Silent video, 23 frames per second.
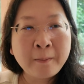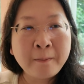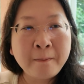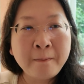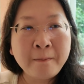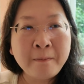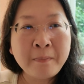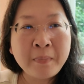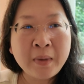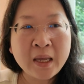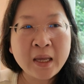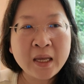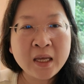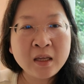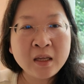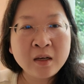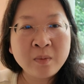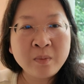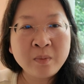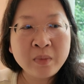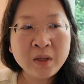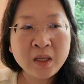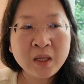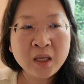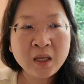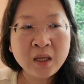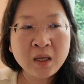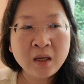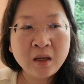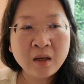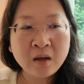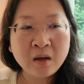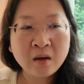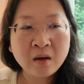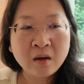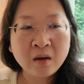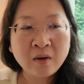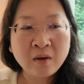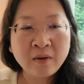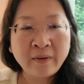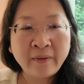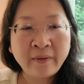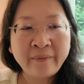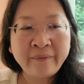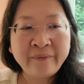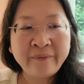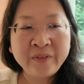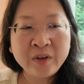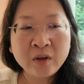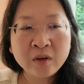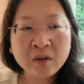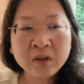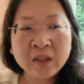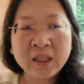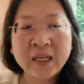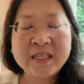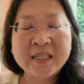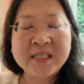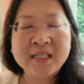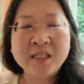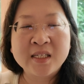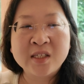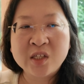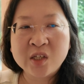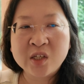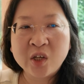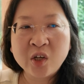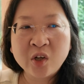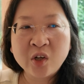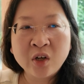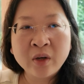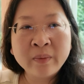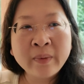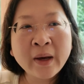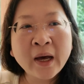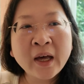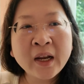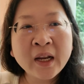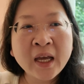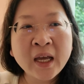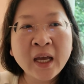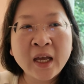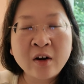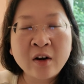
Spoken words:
made me feel less insecure about it,